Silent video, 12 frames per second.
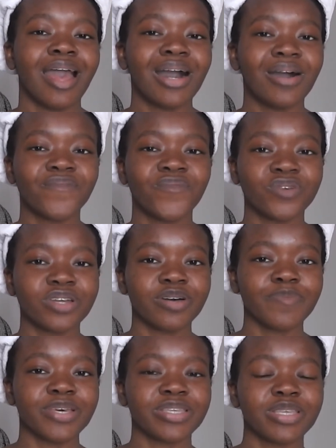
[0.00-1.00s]
out of
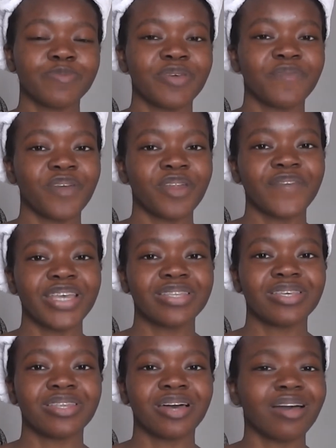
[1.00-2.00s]
order because it's being
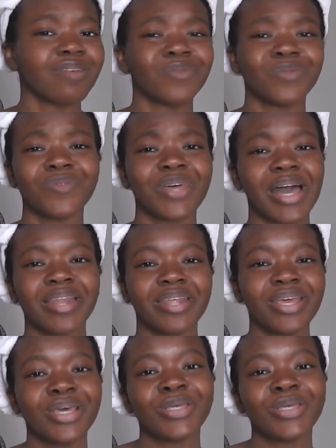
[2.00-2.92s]
renovated. I don't do that.